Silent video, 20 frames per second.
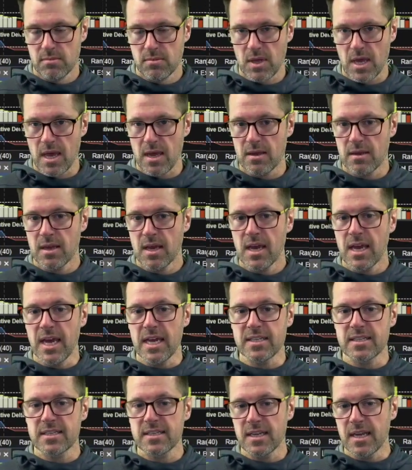Okay.
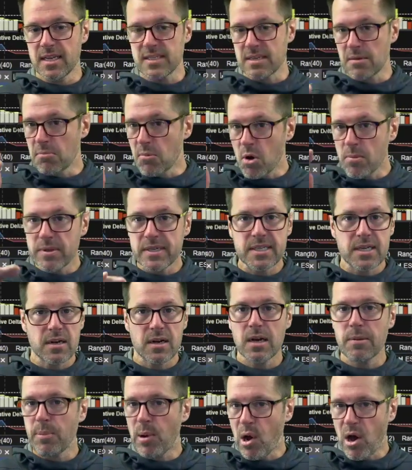It's a
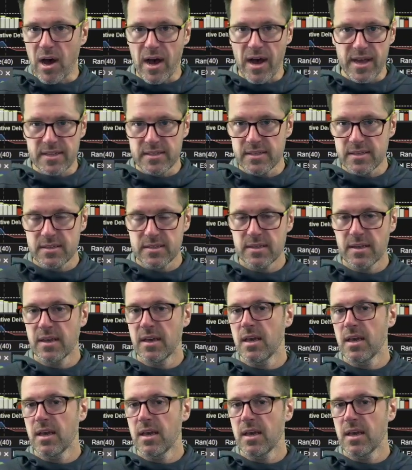momentary pause,